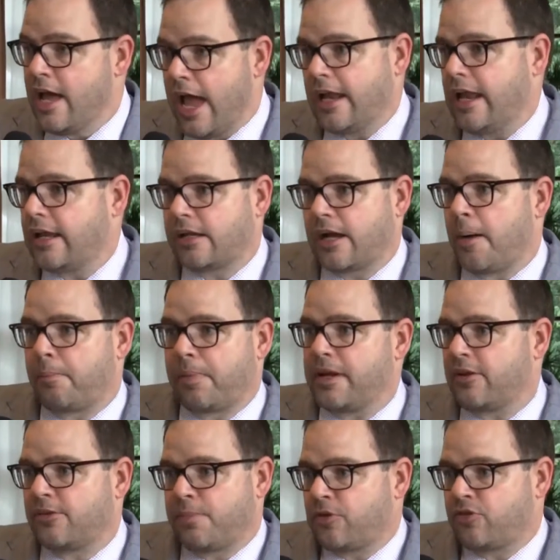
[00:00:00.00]
And
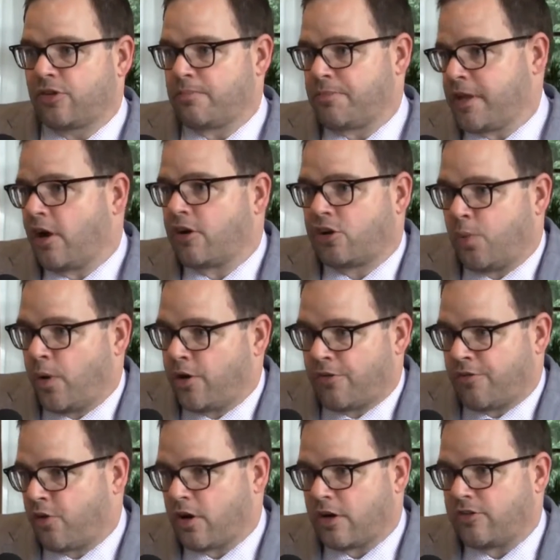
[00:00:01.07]
companies put something on
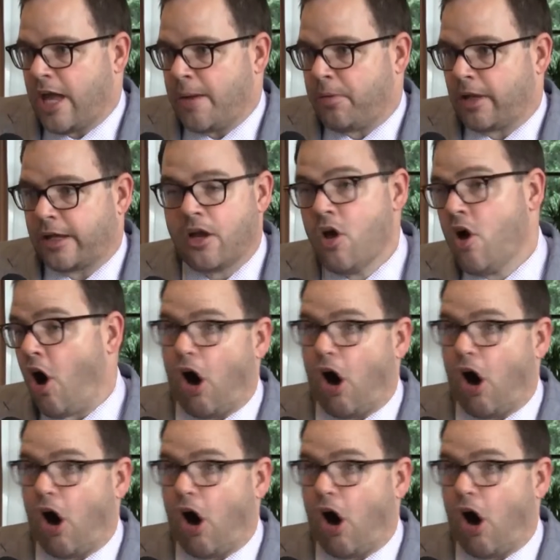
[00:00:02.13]
Twitter, for example, like,